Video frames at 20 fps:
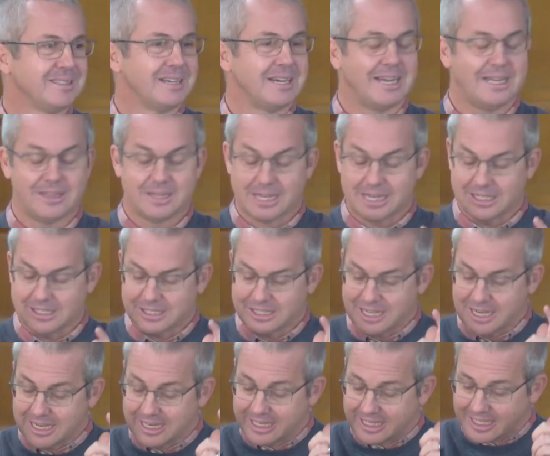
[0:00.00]
And they
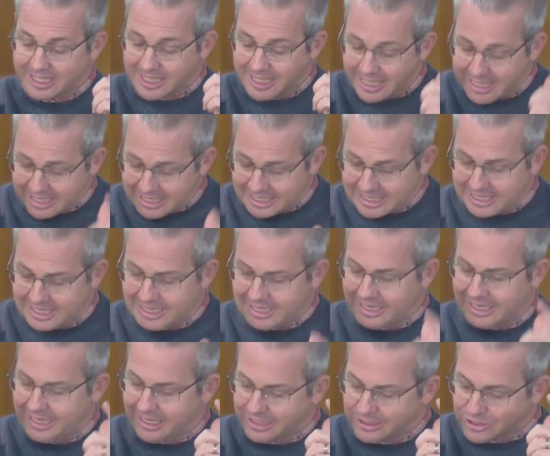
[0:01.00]
said, here
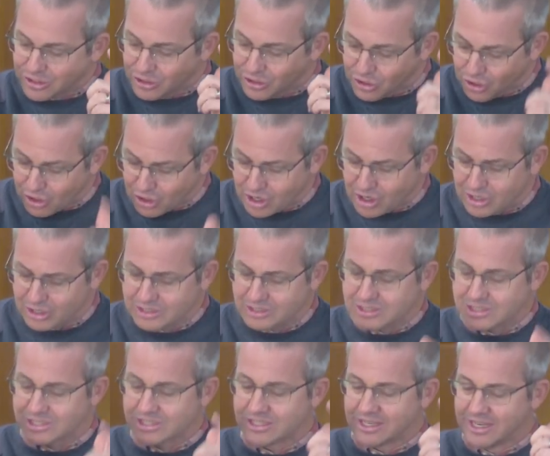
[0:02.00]
is
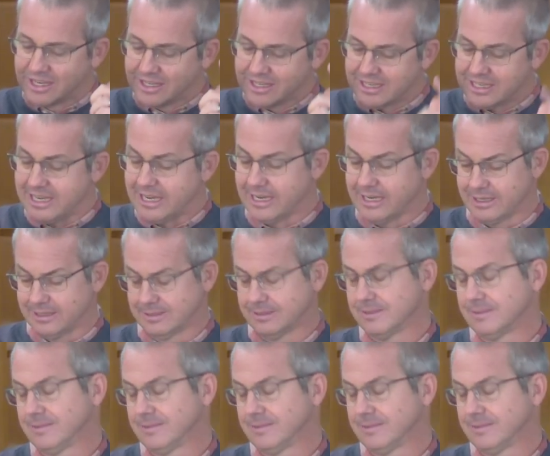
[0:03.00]
God's king.